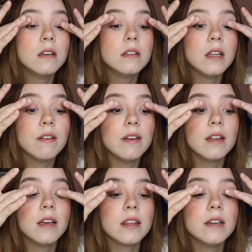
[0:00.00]
They feel
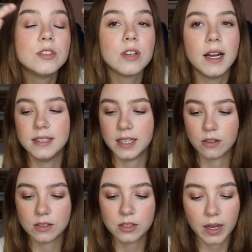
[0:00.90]
like they've dried
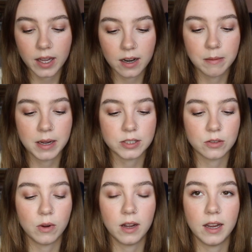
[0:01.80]
down, so I can't
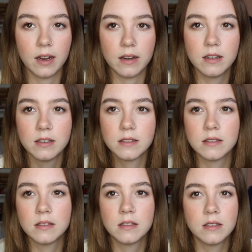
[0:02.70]
imagine why
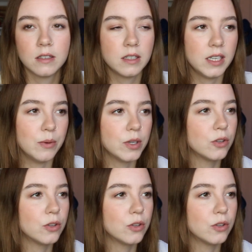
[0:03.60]
it would